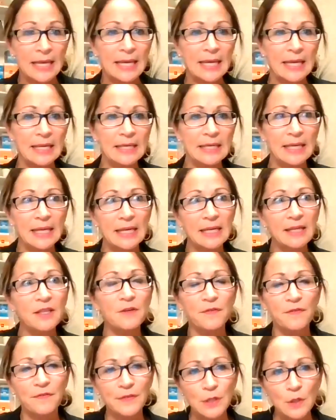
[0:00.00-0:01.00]
in
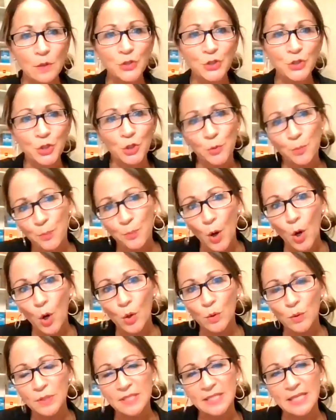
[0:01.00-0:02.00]
the future
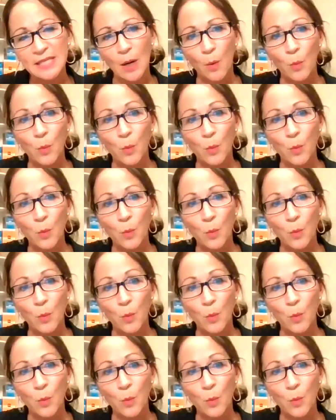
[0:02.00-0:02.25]
posts that